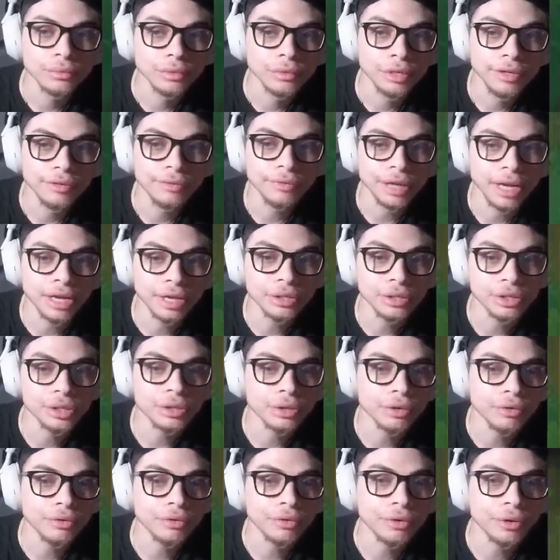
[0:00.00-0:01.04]
Flashes
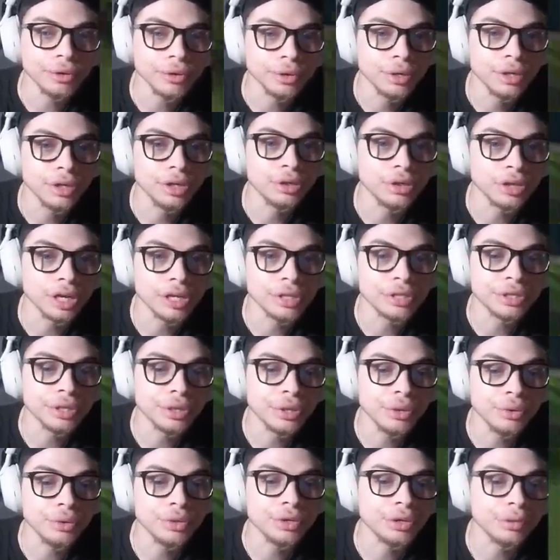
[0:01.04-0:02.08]
over. He tries to
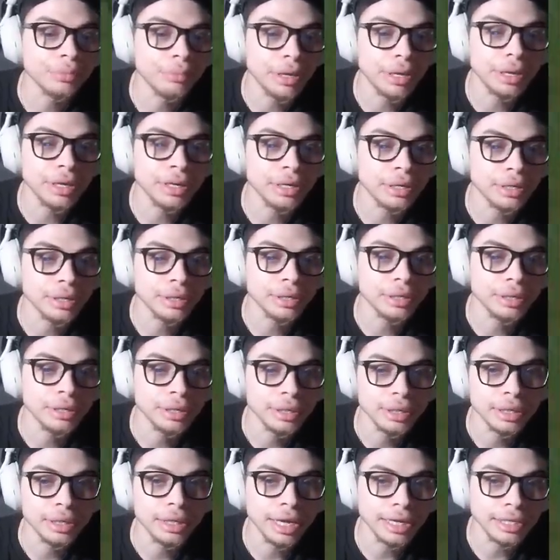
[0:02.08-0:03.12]
Q to the minion,
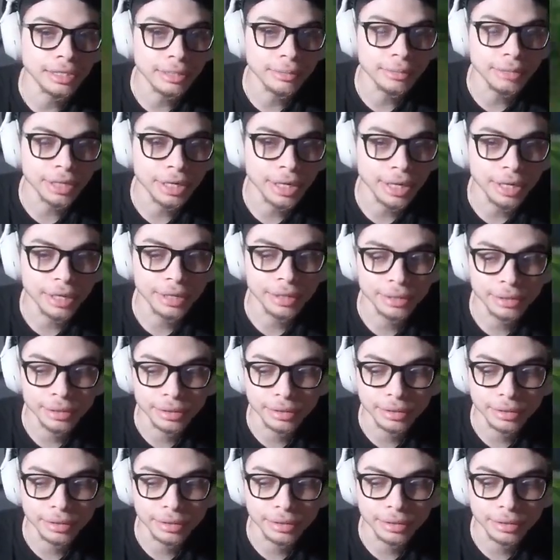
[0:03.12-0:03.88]
ends up dying.